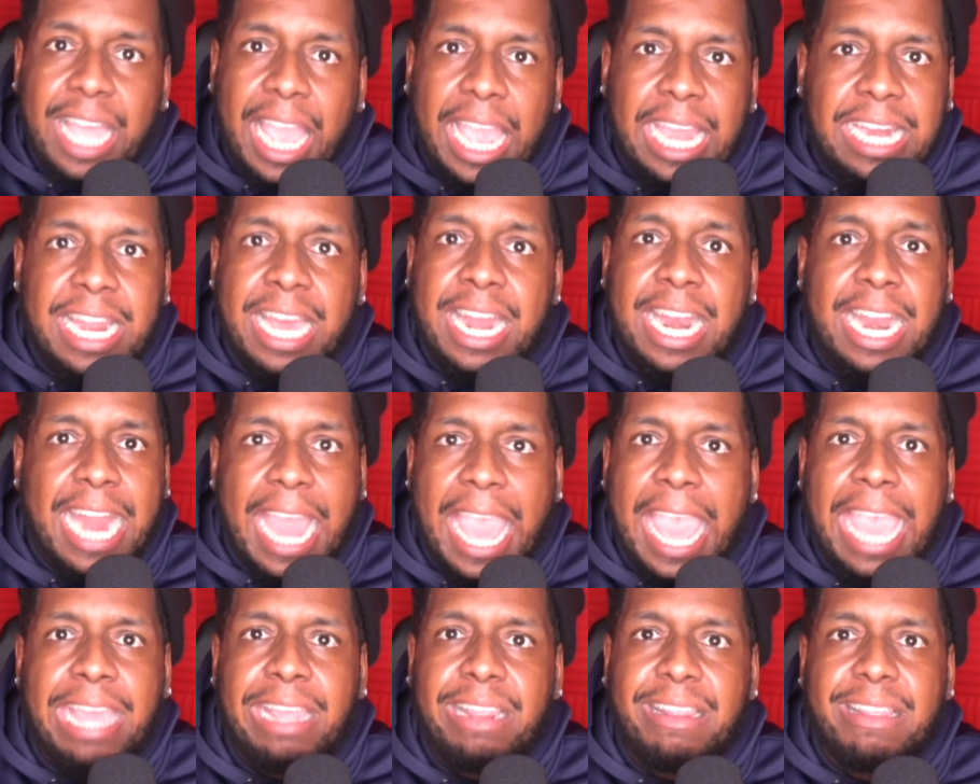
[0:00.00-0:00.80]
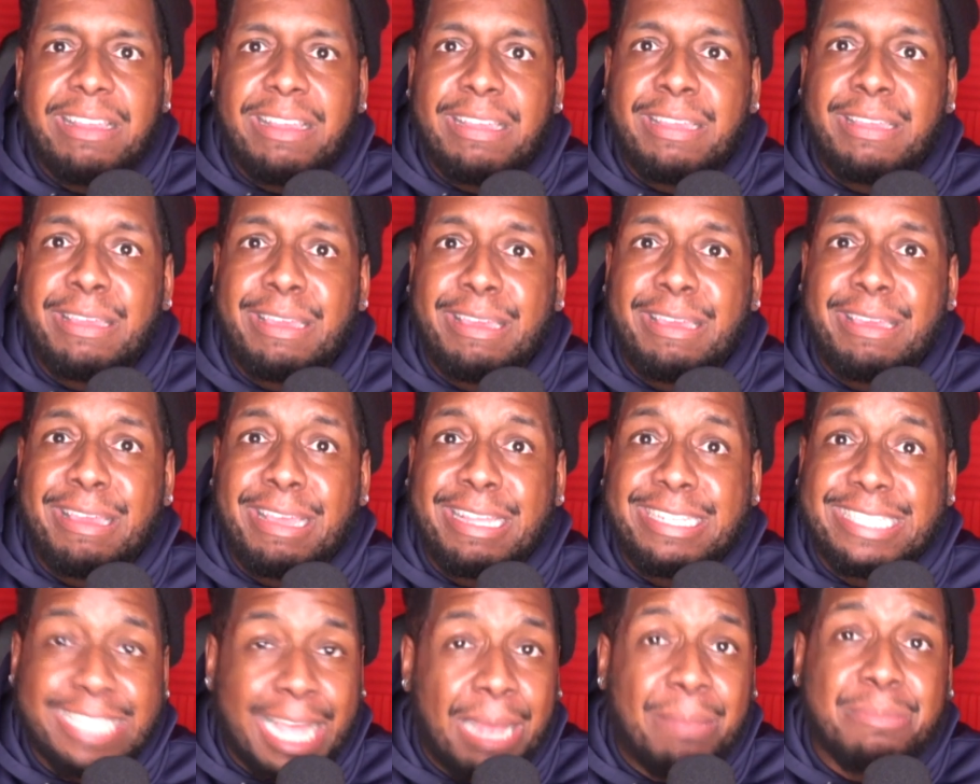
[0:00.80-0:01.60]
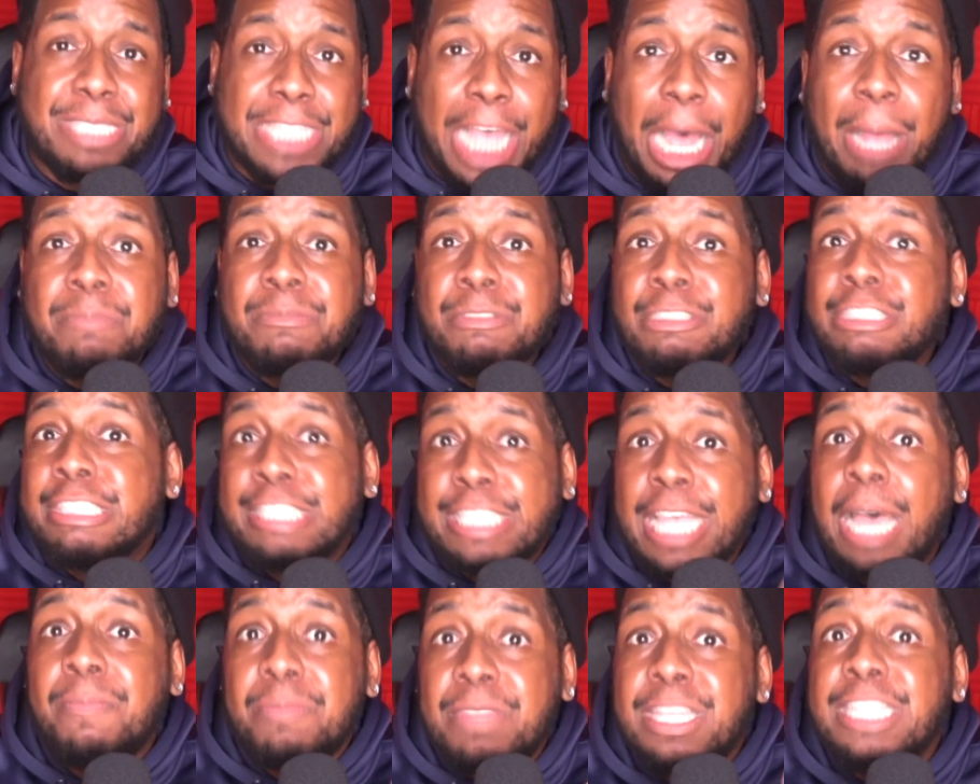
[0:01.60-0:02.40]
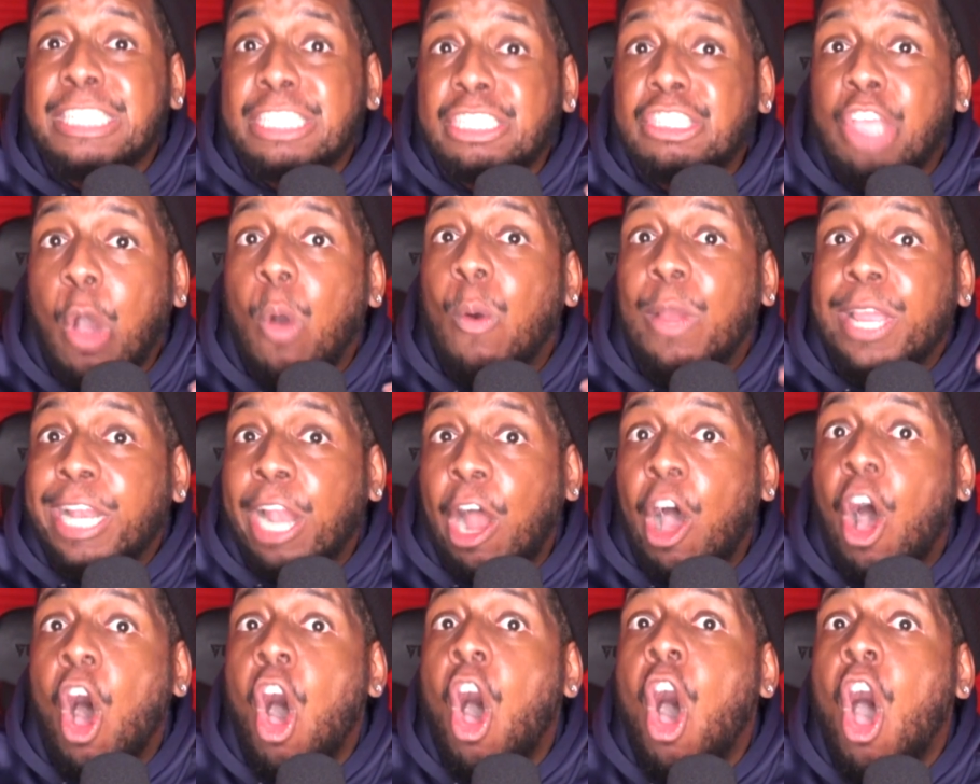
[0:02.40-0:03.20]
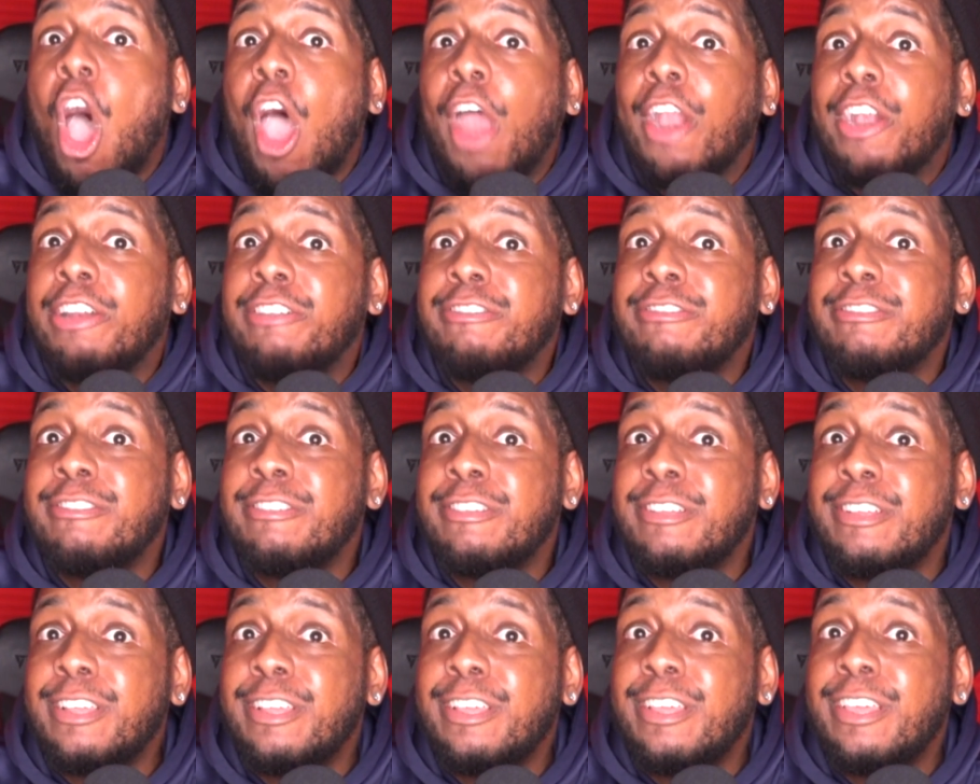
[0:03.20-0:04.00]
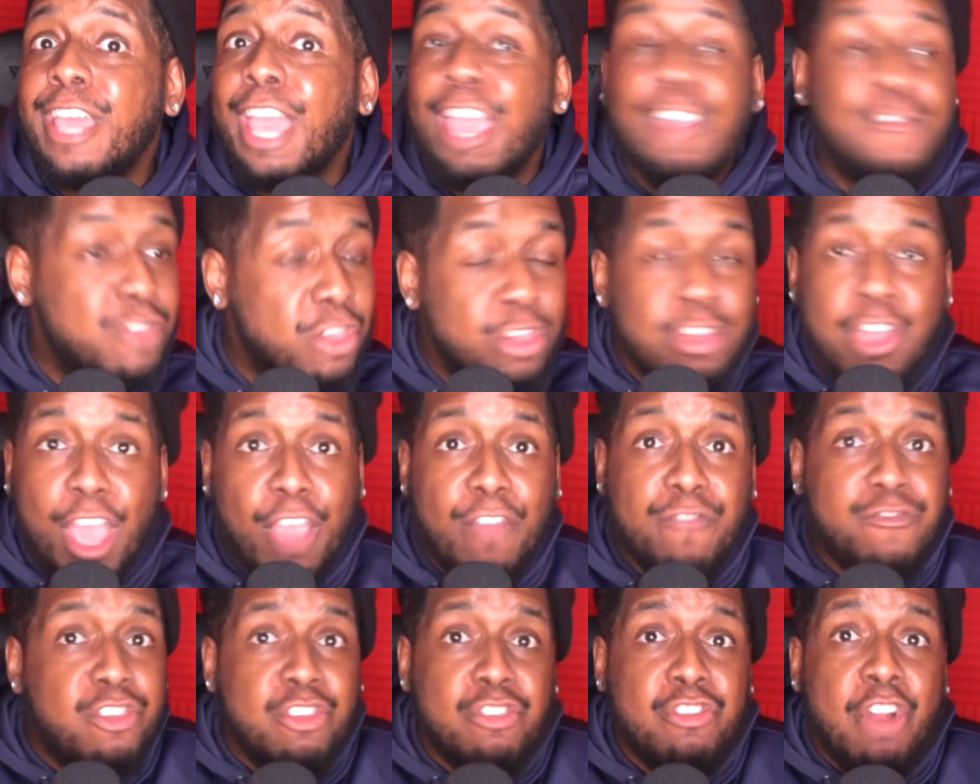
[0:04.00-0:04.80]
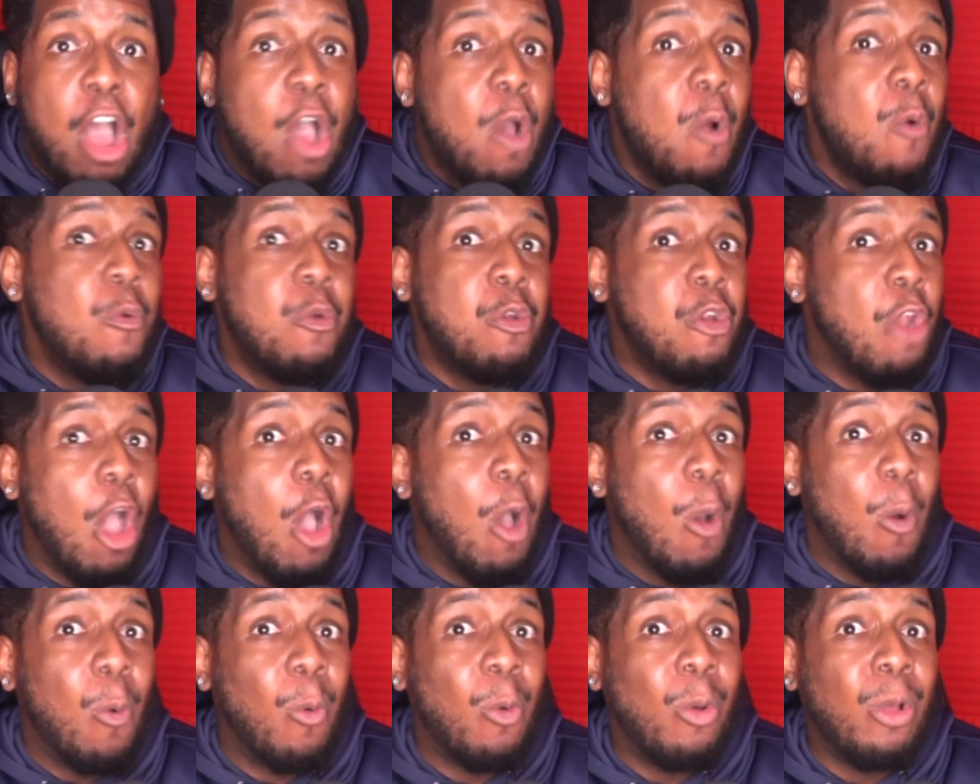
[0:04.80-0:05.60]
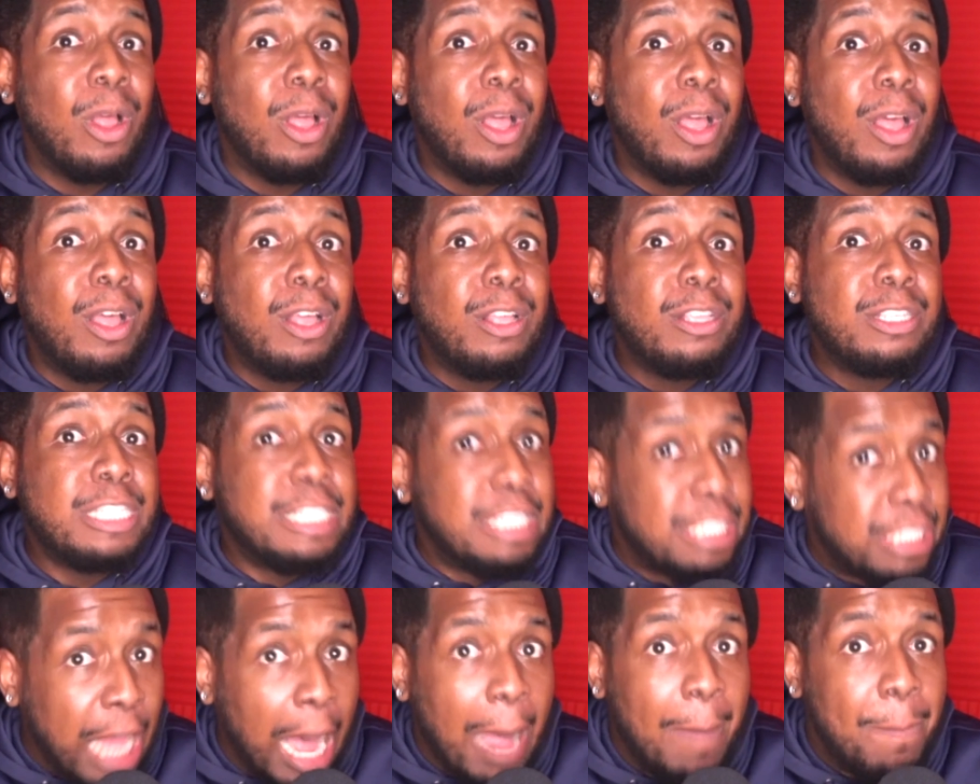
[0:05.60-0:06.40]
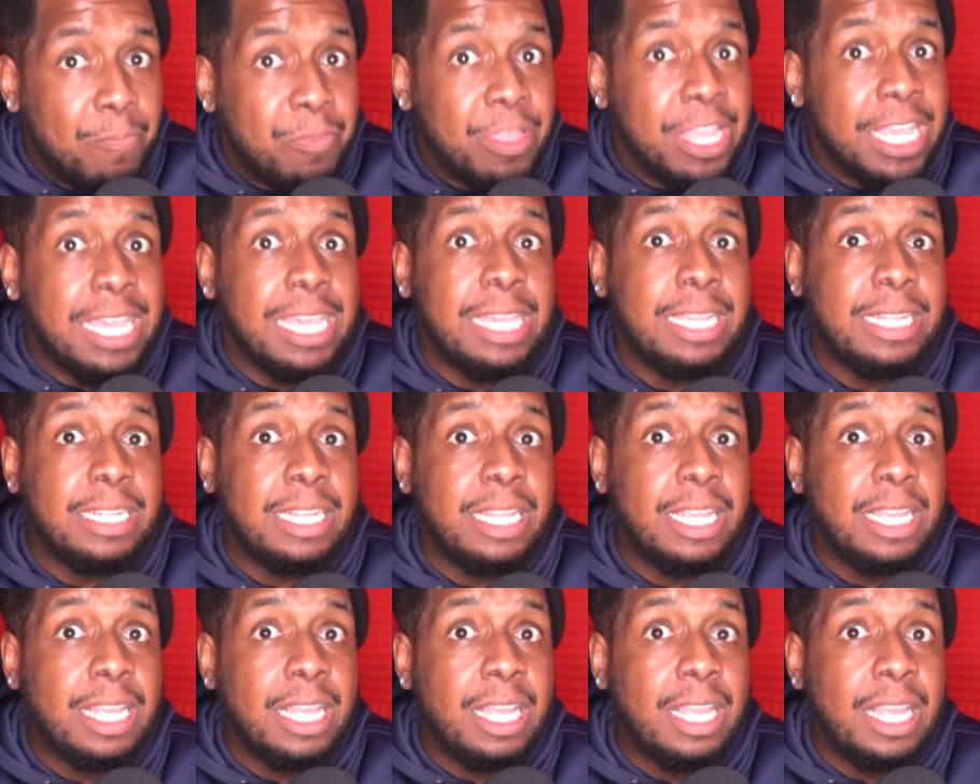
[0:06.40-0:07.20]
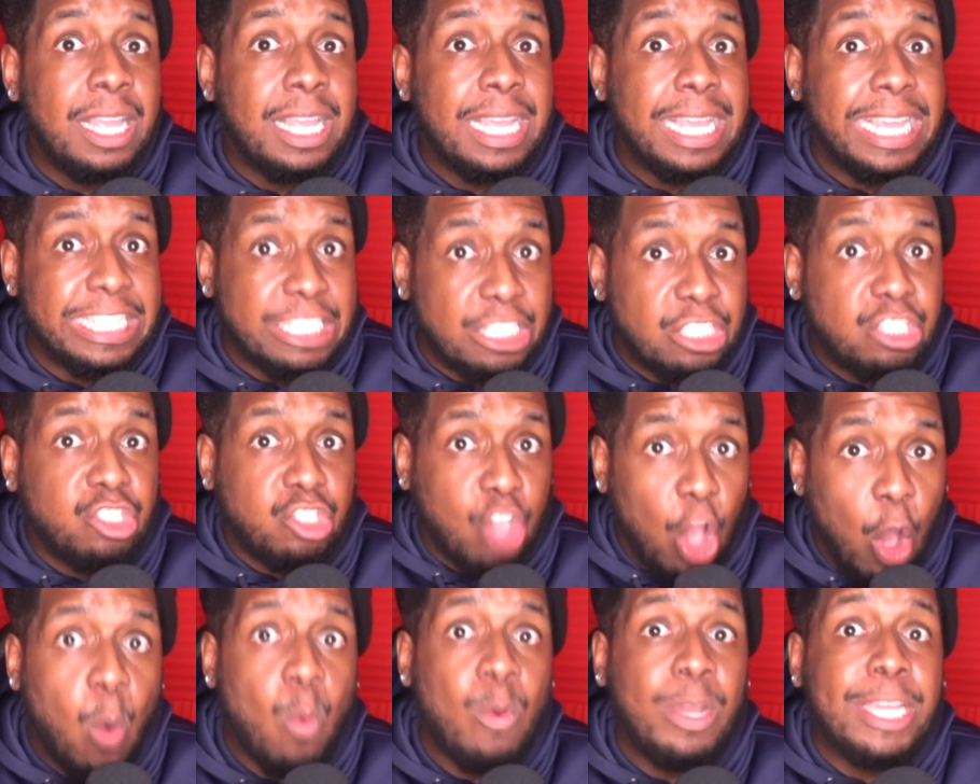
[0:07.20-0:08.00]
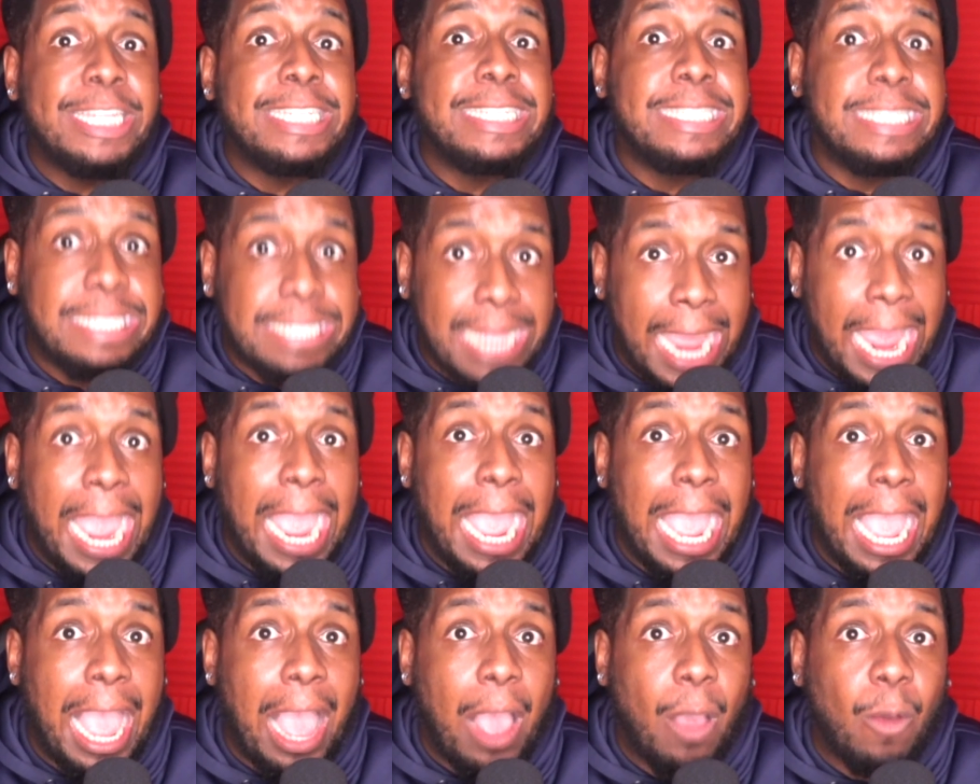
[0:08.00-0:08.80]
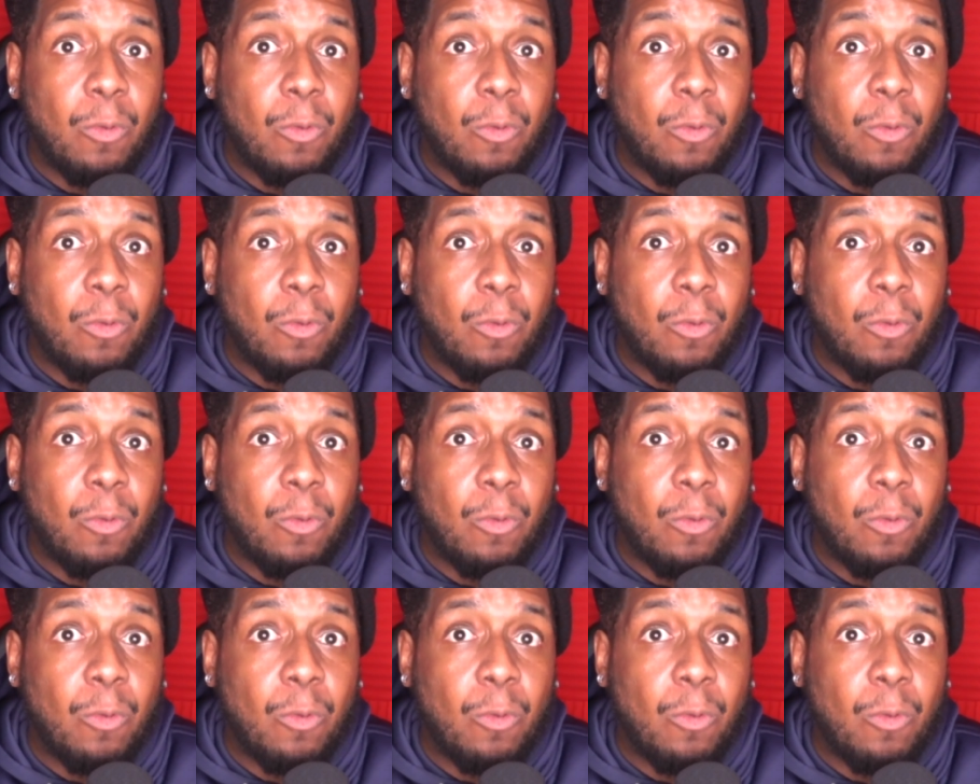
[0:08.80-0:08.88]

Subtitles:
ain't none of that. Something's going on. If you don't know, something is going down.